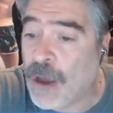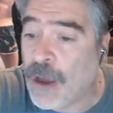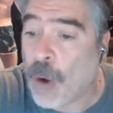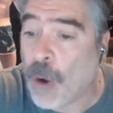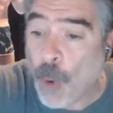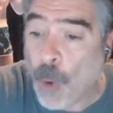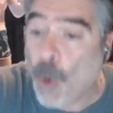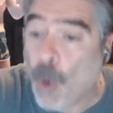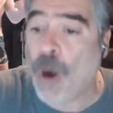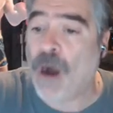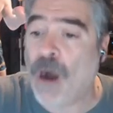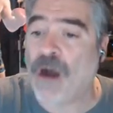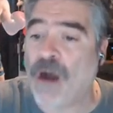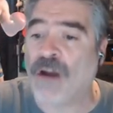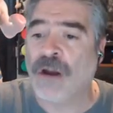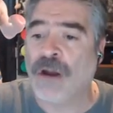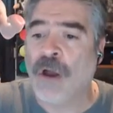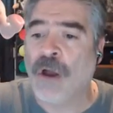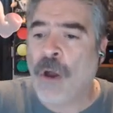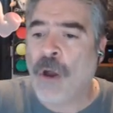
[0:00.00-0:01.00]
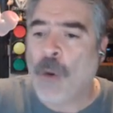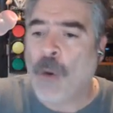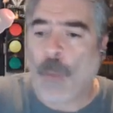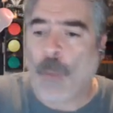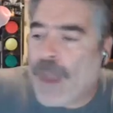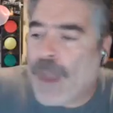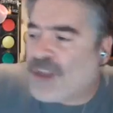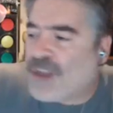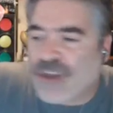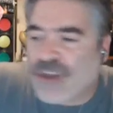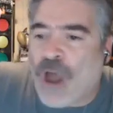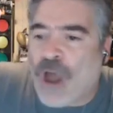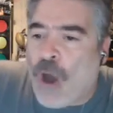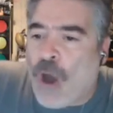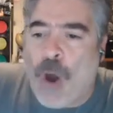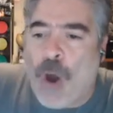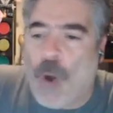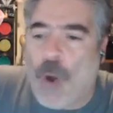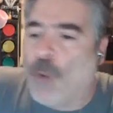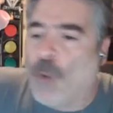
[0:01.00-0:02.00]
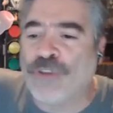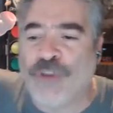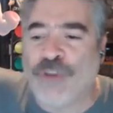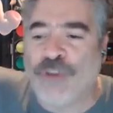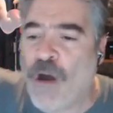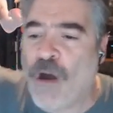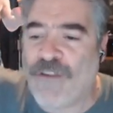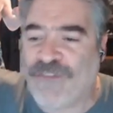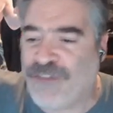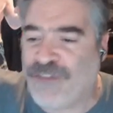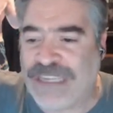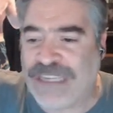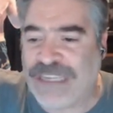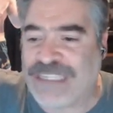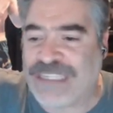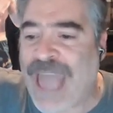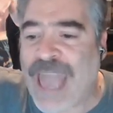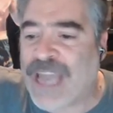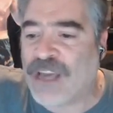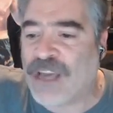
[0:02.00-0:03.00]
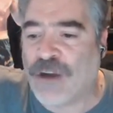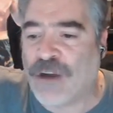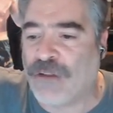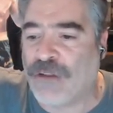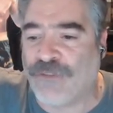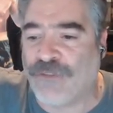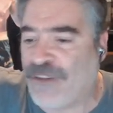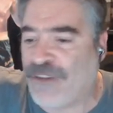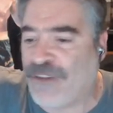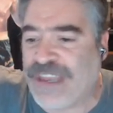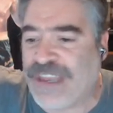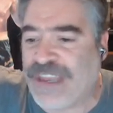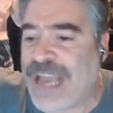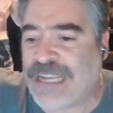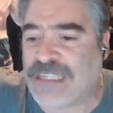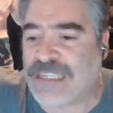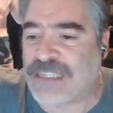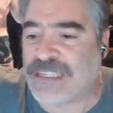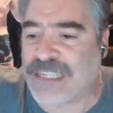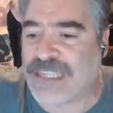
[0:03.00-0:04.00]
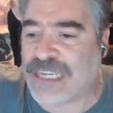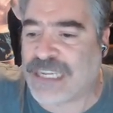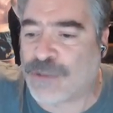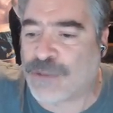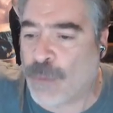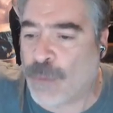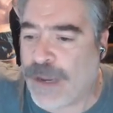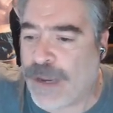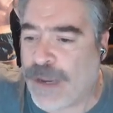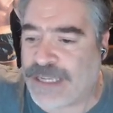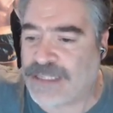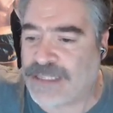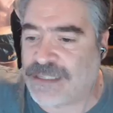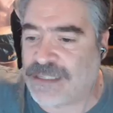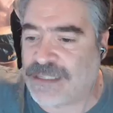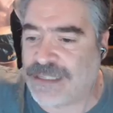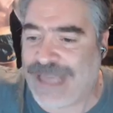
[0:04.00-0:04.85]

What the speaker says: or we're going to hold off this angle for the next 6 weeks.